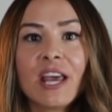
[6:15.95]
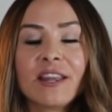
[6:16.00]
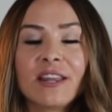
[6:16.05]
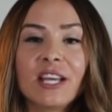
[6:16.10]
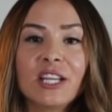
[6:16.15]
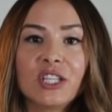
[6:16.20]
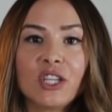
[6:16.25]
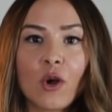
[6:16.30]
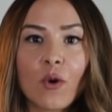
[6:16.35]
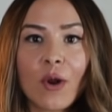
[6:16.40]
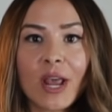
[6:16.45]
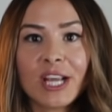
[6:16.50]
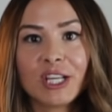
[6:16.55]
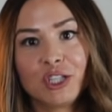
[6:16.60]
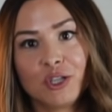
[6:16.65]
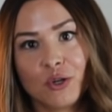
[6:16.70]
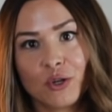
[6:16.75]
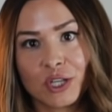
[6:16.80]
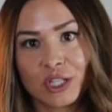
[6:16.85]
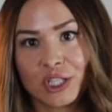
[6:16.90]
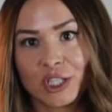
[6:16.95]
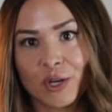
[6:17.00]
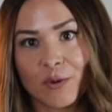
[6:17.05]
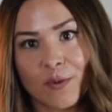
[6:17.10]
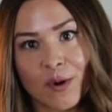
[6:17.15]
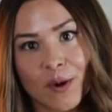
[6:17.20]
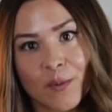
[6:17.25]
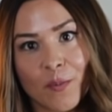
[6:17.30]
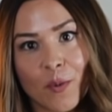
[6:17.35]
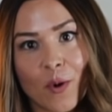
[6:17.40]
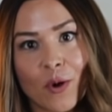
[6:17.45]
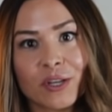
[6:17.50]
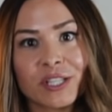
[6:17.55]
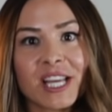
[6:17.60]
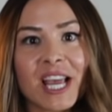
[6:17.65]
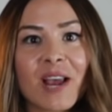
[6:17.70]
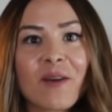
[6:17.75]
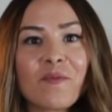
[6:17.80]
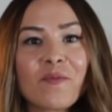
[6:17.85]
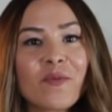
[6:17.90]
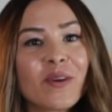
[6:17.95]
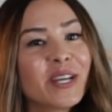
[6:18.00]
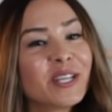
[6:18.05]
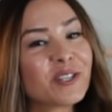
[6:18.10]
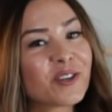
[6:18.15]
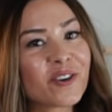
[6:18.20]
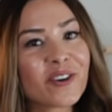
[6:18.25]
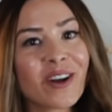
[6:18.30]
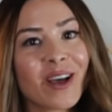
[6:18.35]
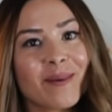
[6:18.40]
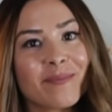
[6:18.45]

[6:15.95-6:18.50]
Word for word: that donate to Consumer Reports and we turned